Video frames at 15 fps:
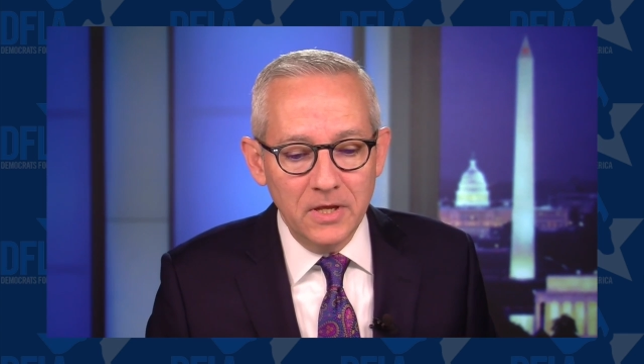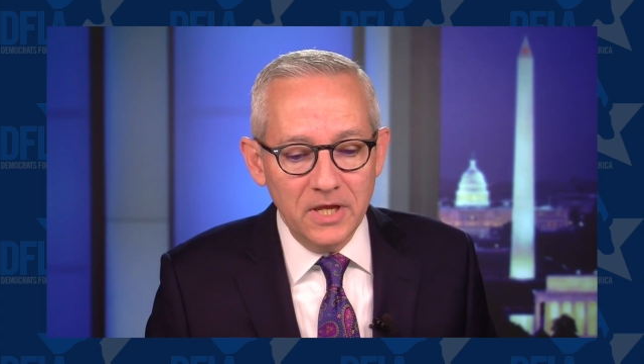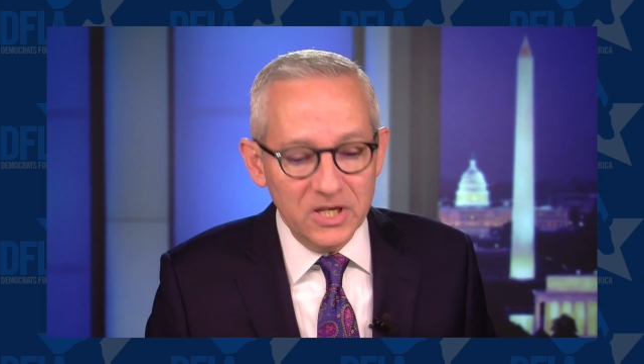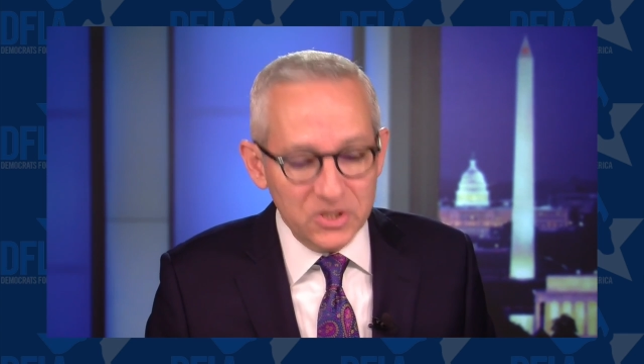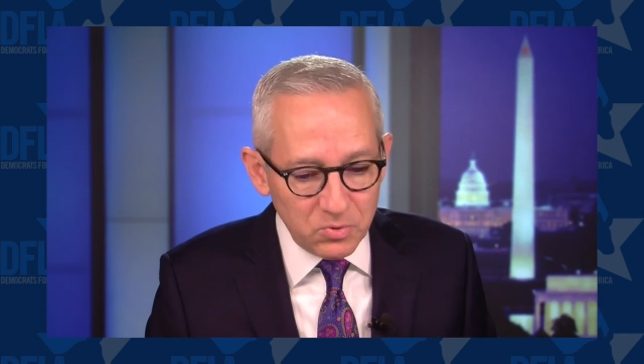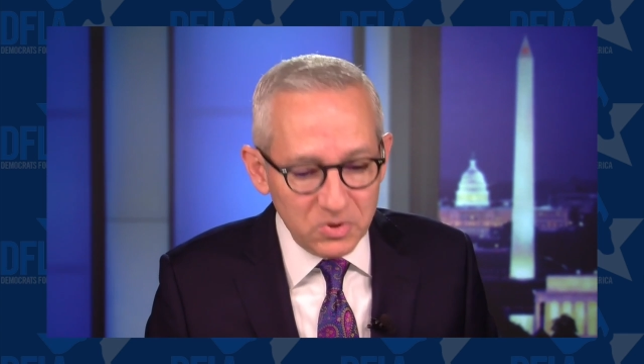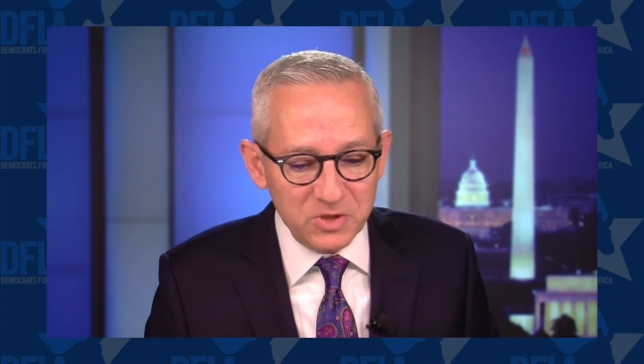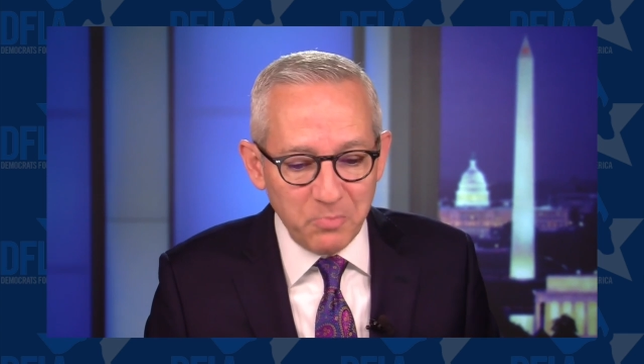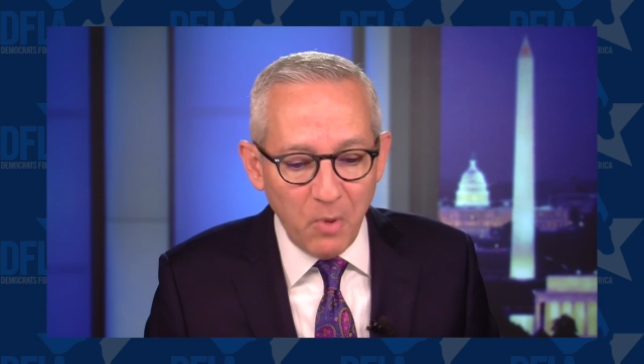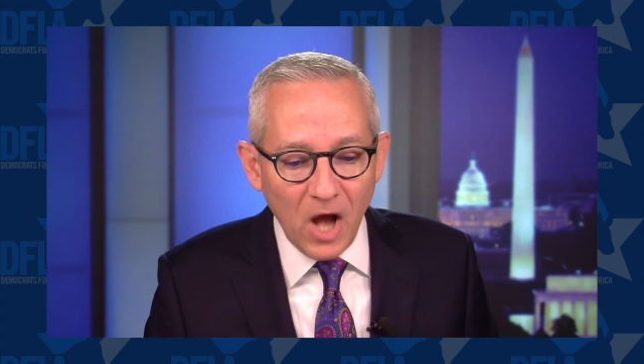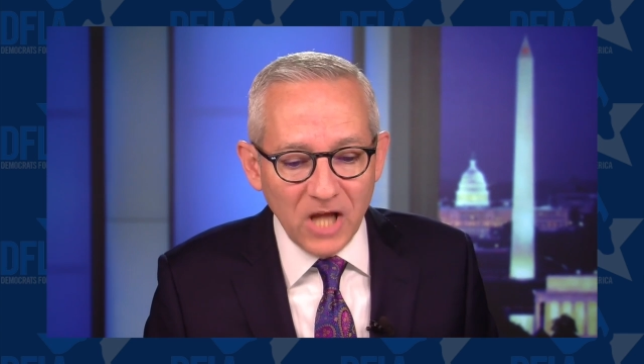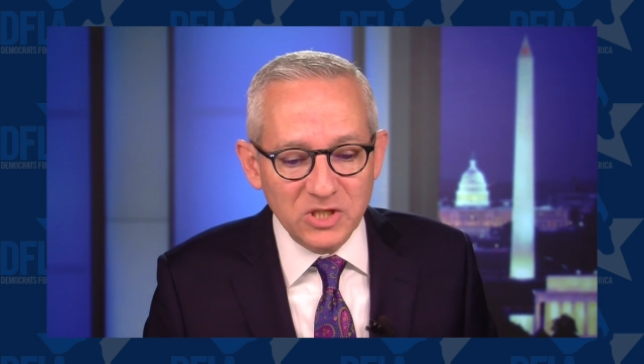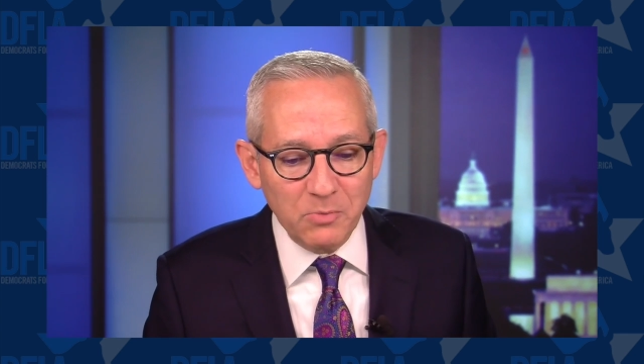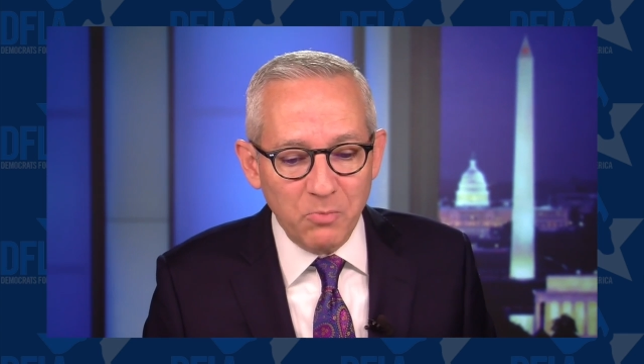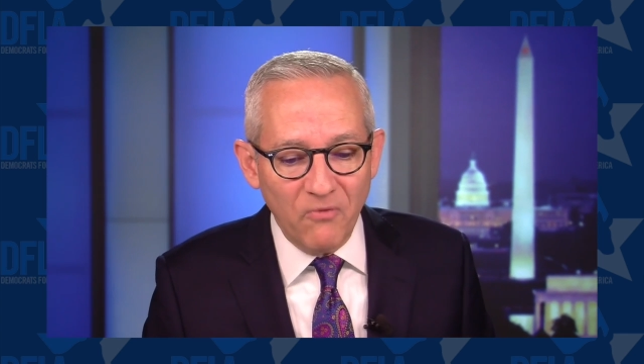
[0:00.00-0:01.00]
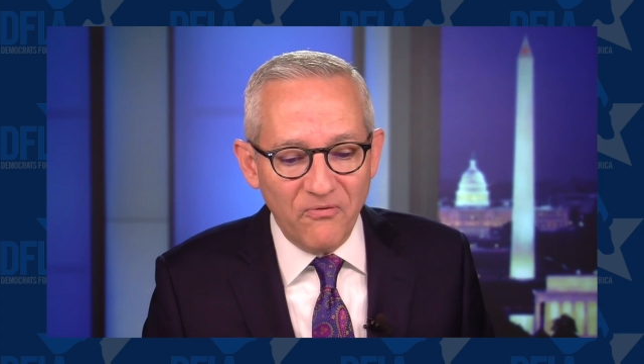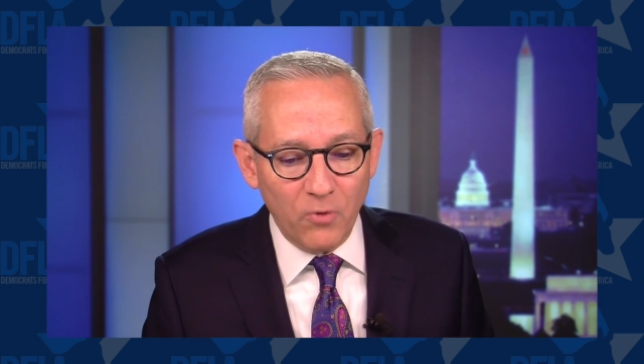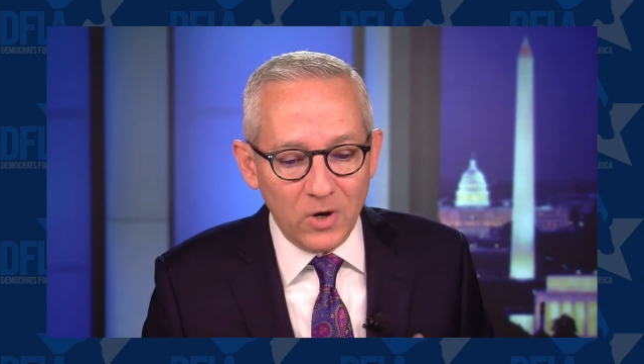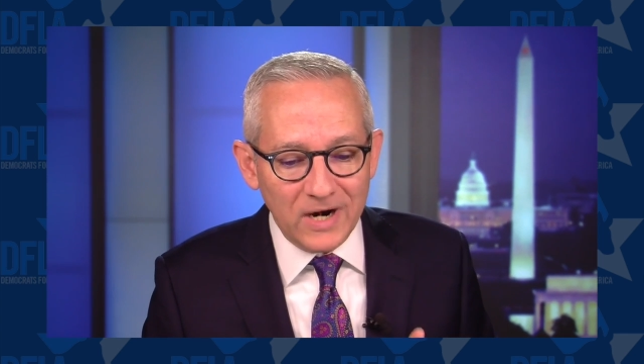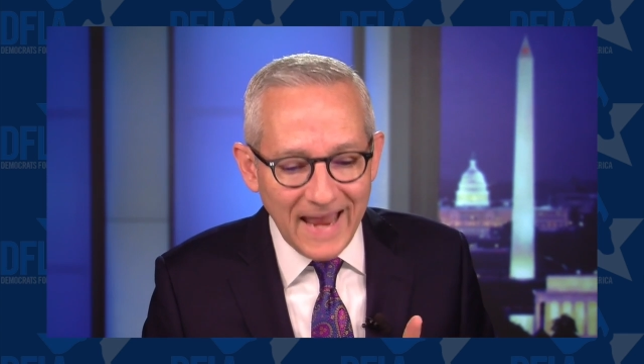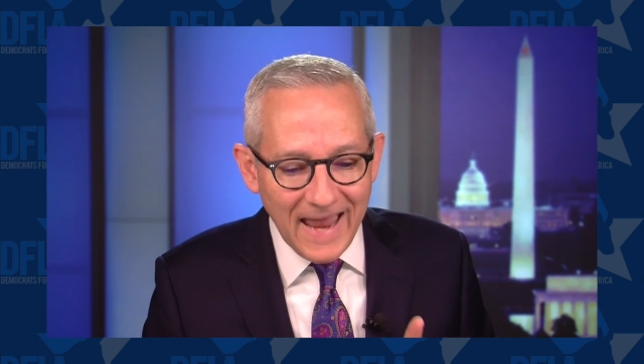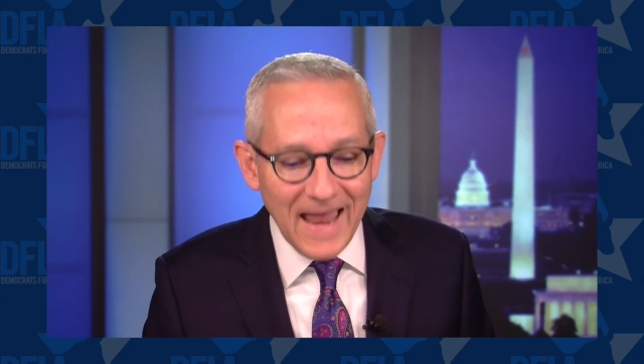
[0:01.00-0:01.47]
is responsible
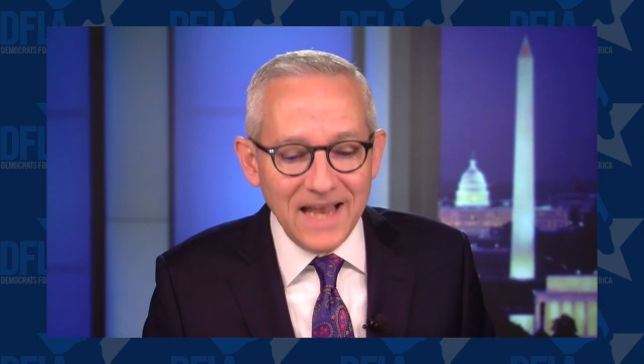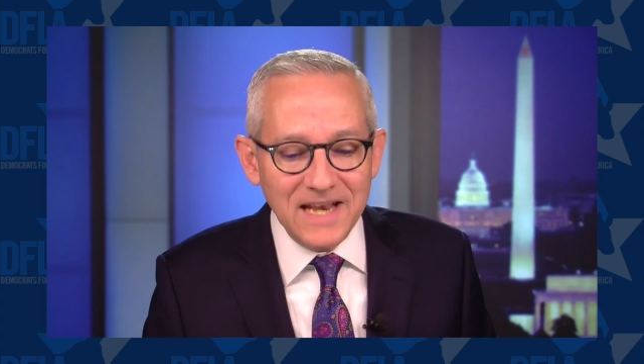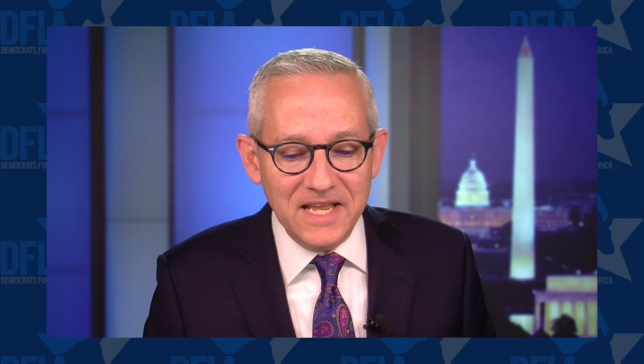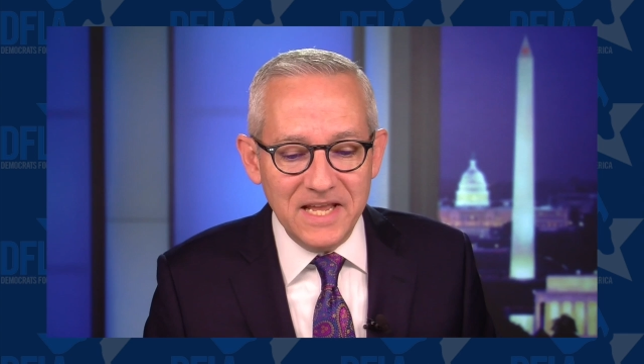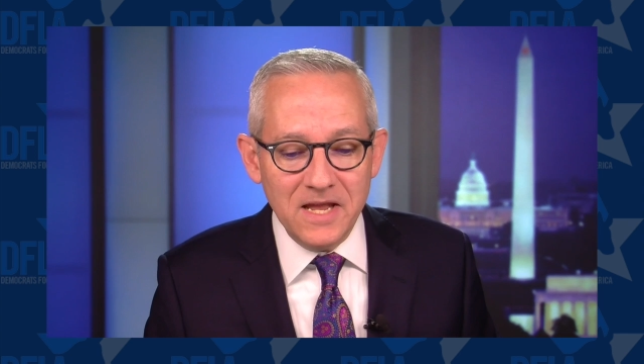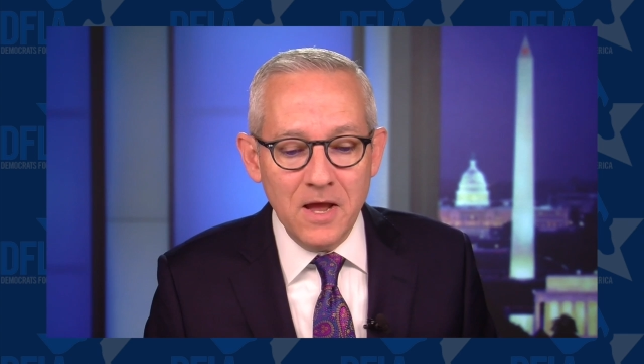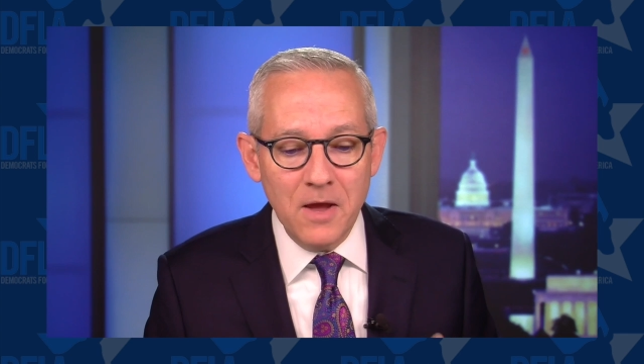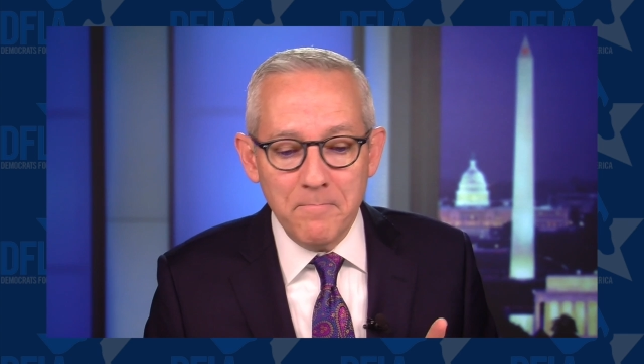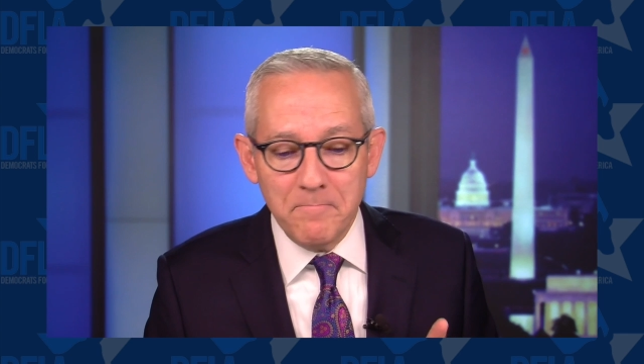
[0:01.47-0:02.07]
for any